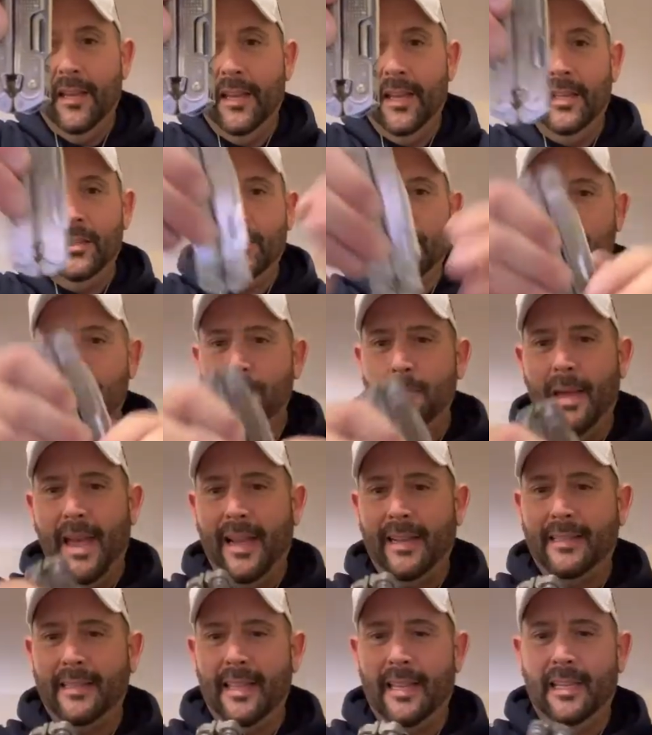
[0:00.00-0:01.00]
It just
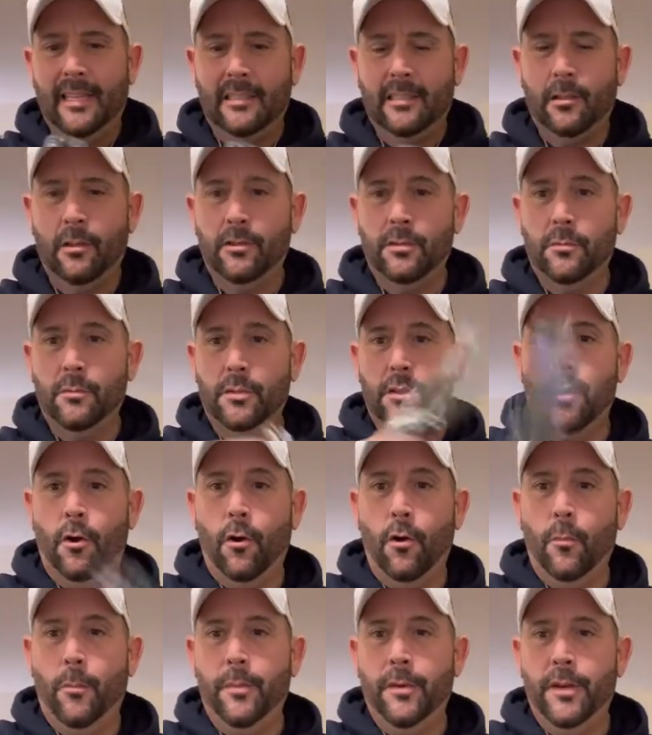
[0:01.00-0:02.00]
magnetic closes. And when you
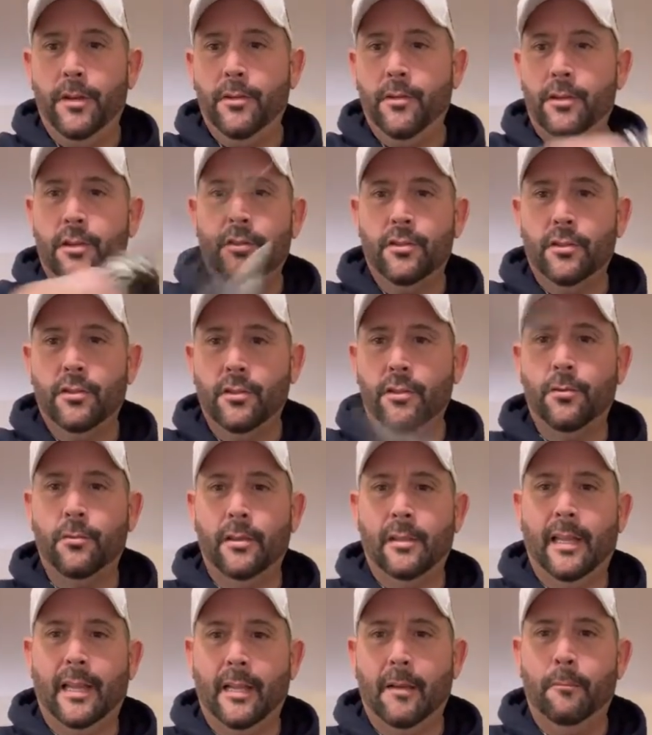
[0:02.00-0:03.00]
open it, you can just do
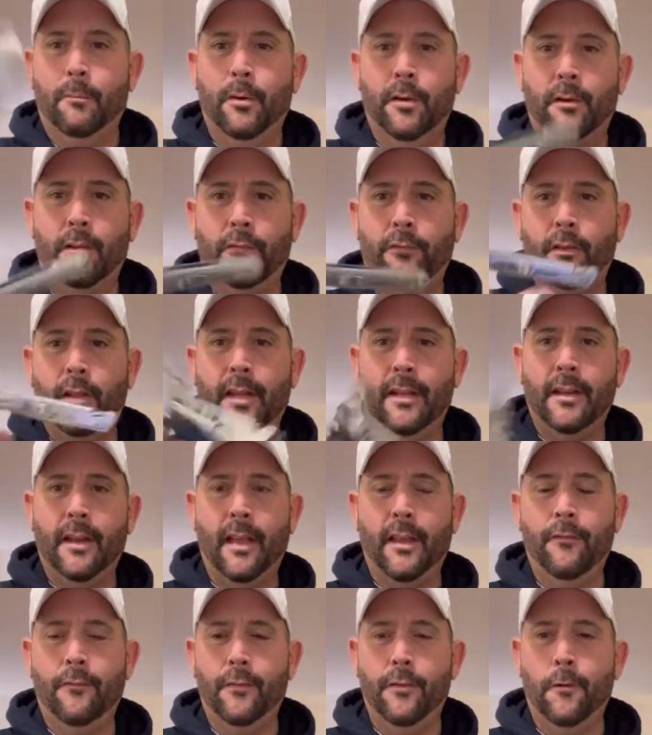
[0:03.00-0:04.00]
it like a butterfly
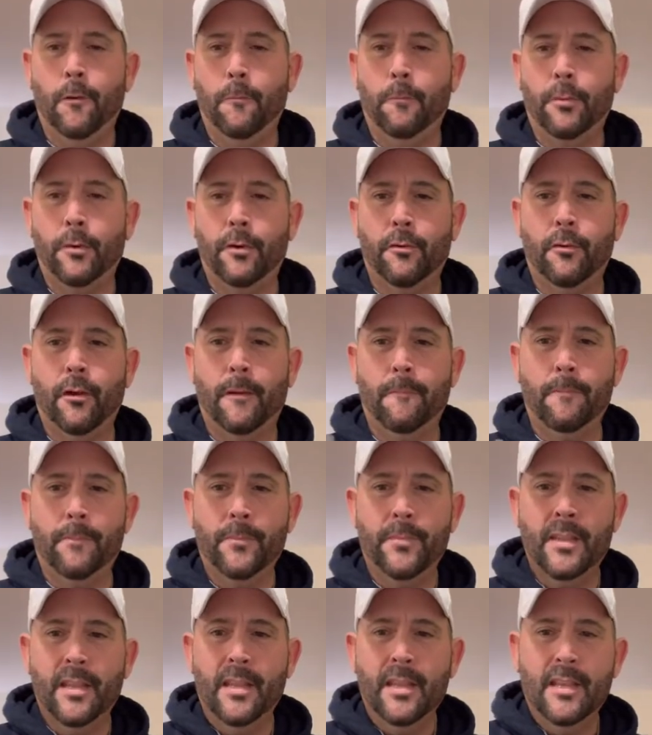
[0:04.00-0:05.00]
knife and open her up.
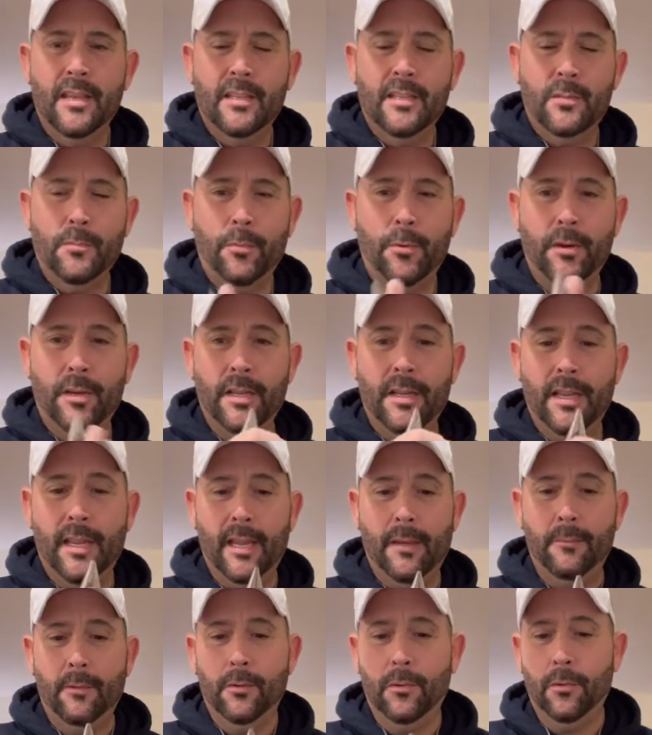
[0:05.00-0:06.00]
It's pretty
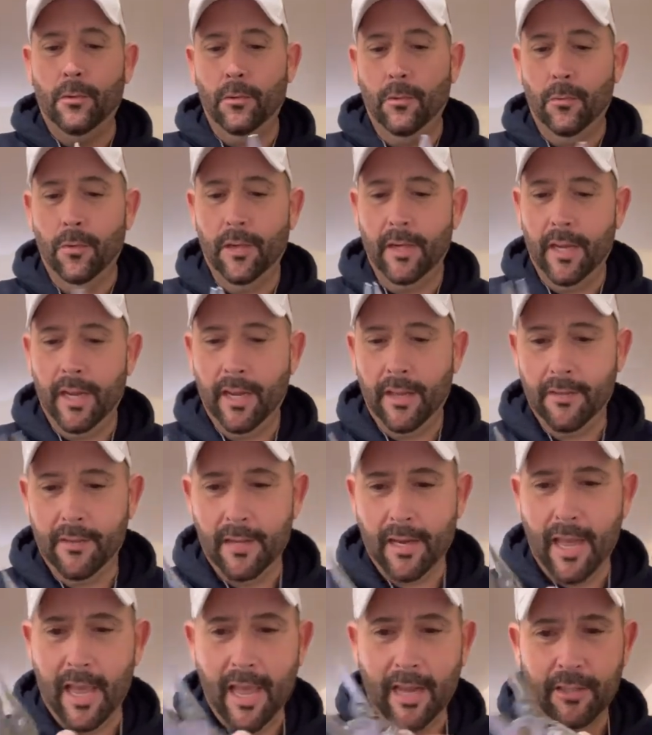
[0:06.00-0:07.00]
damn cool.
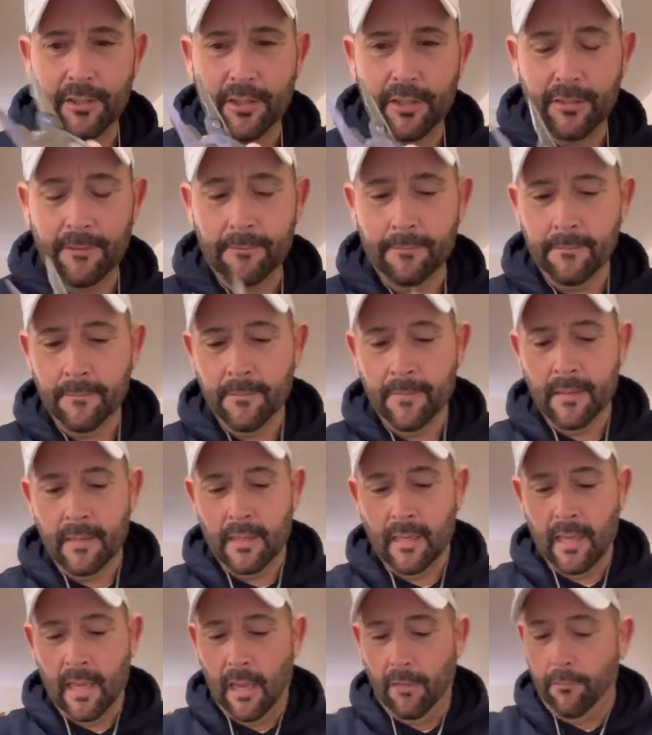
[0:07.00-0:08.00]
One-handed action.
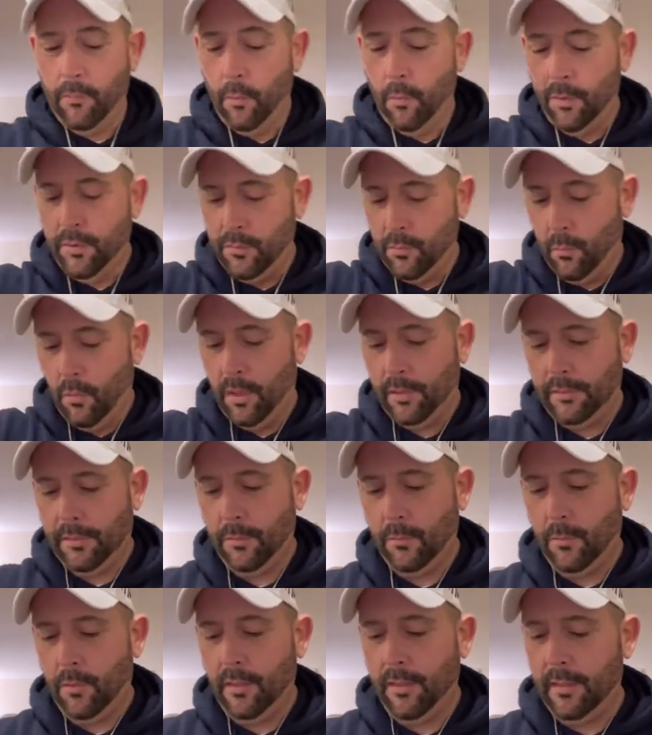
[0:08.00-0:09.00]
I've always
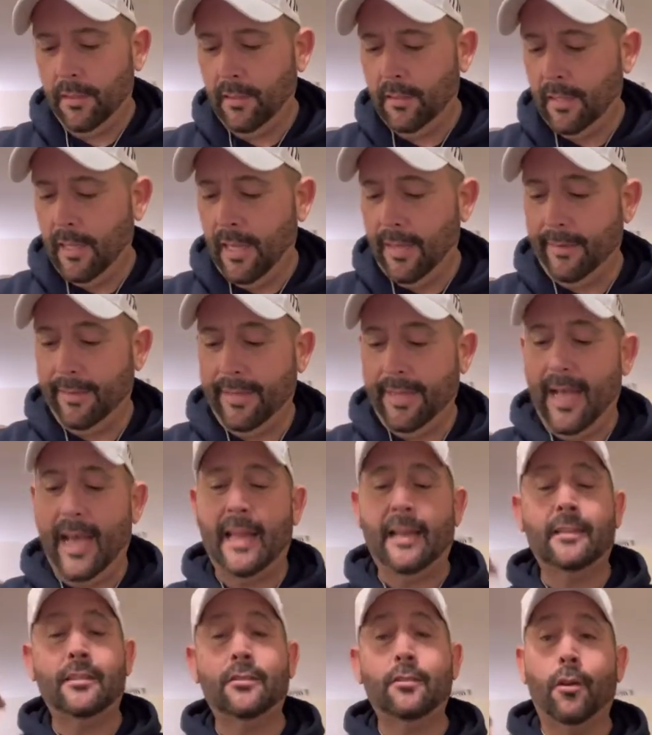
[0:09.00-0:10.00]
wanted one. I
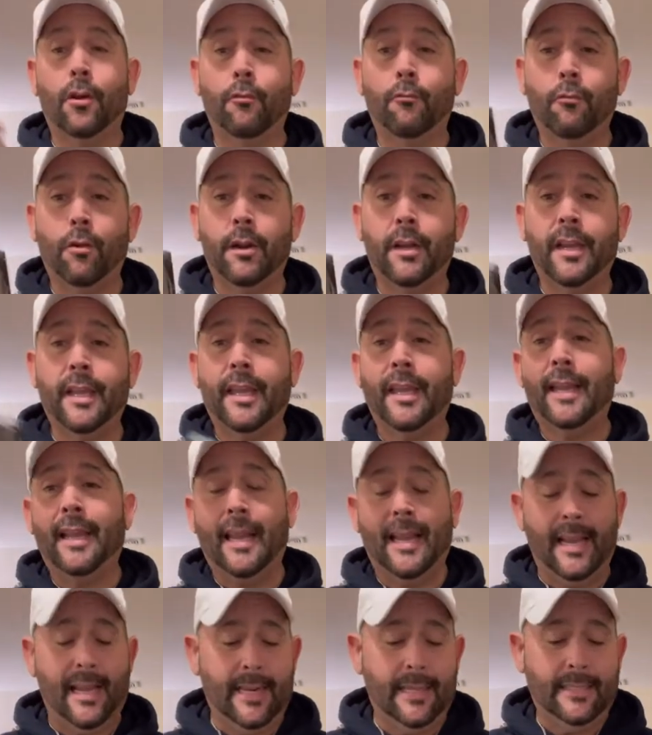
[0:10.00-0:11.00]
gotta start running it.
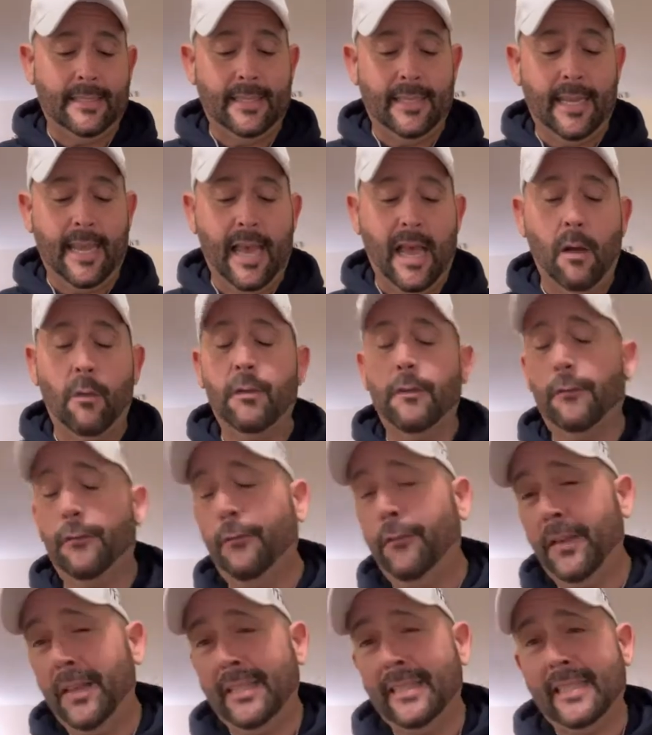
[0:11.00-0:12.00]
I gotta see how it
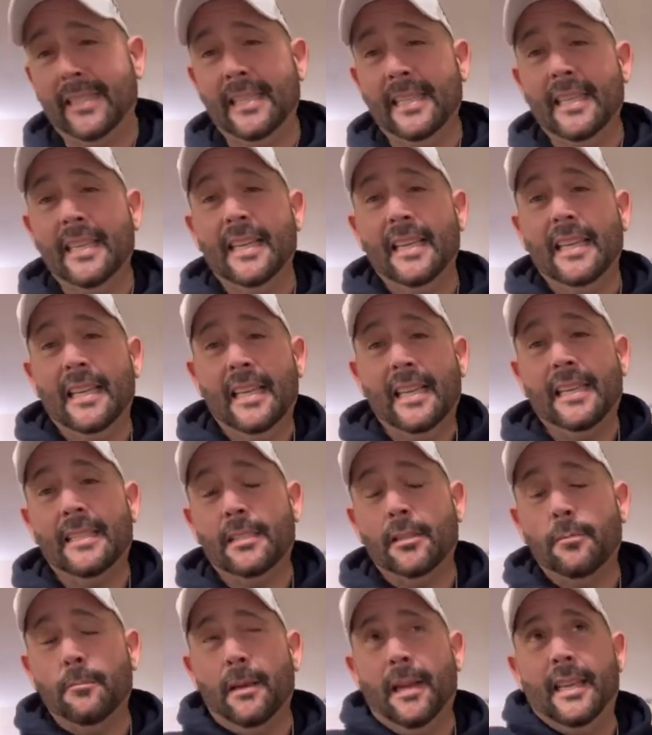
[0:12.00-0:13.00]
fits
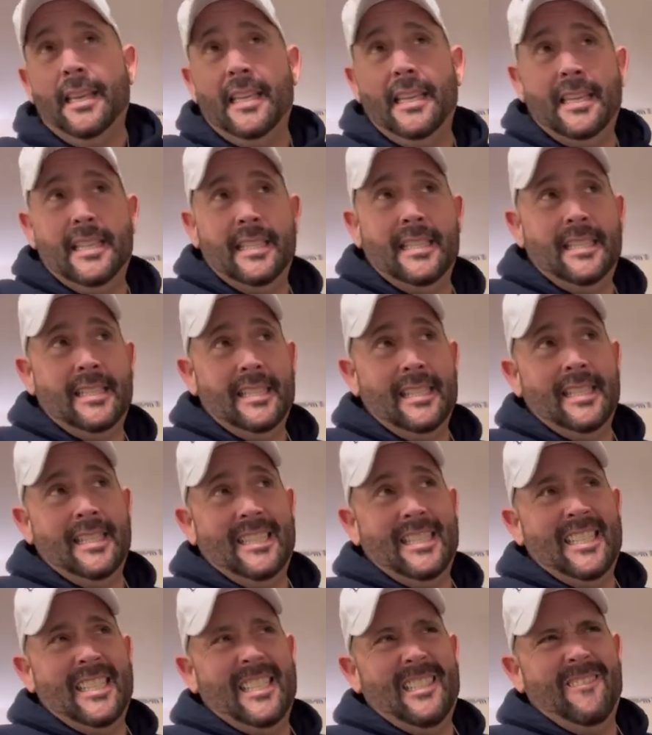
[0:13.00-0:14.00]
into my
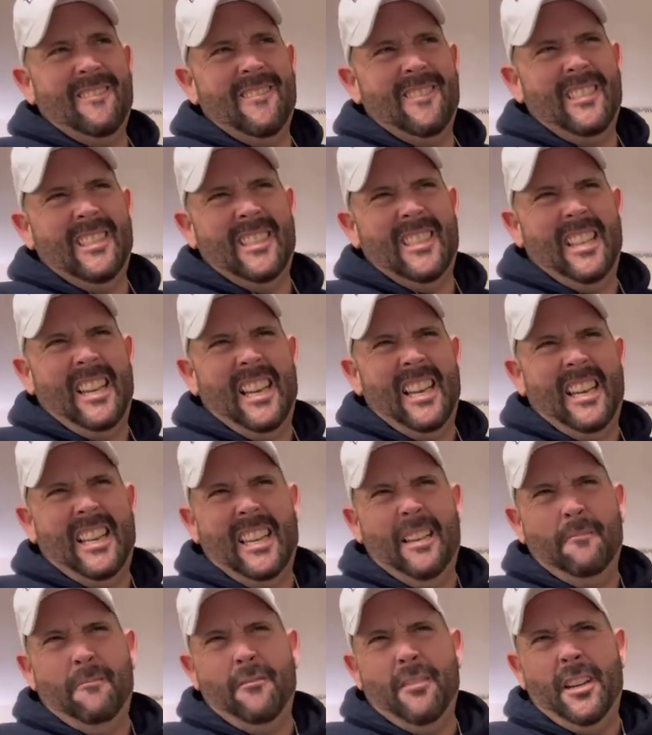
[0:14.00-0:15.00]
EDC. Now, I
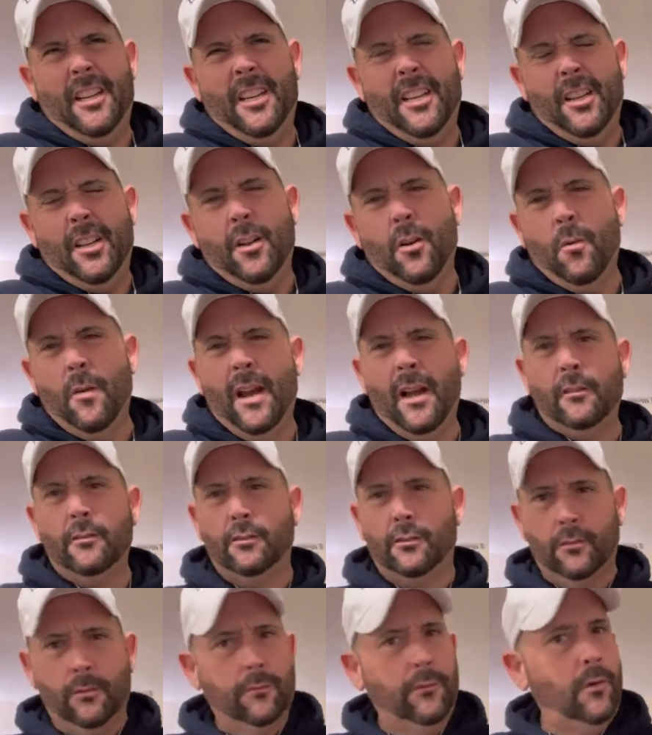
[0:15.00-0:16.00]
am ready to go out,
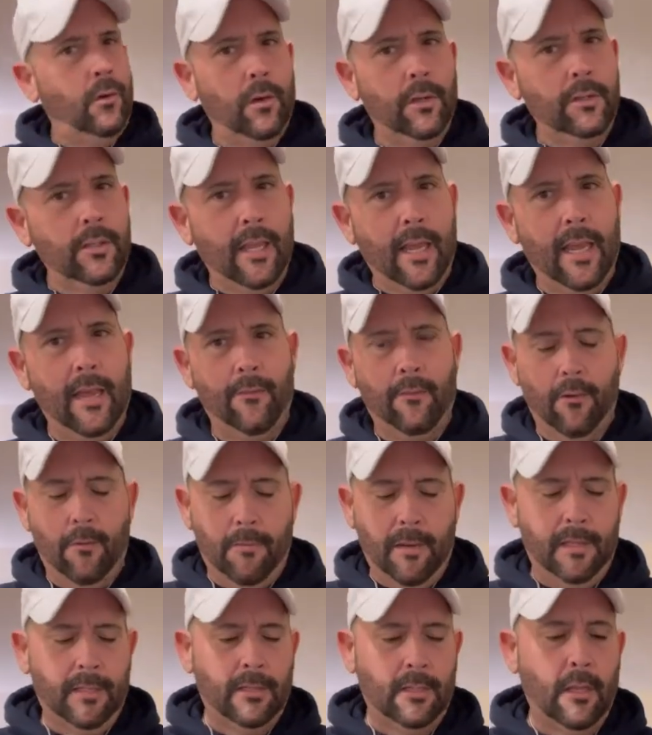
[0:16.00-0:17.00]
so of course I have all
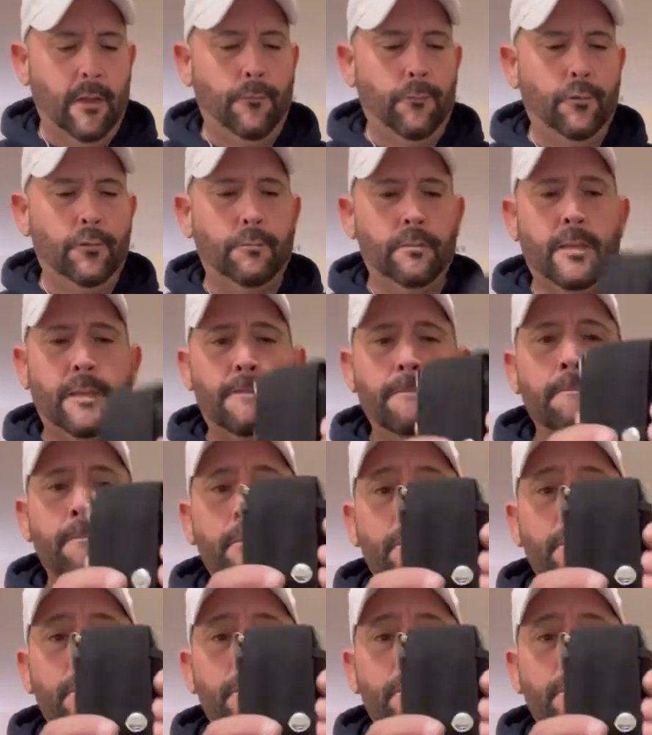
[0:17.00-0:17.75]
my stuff with me.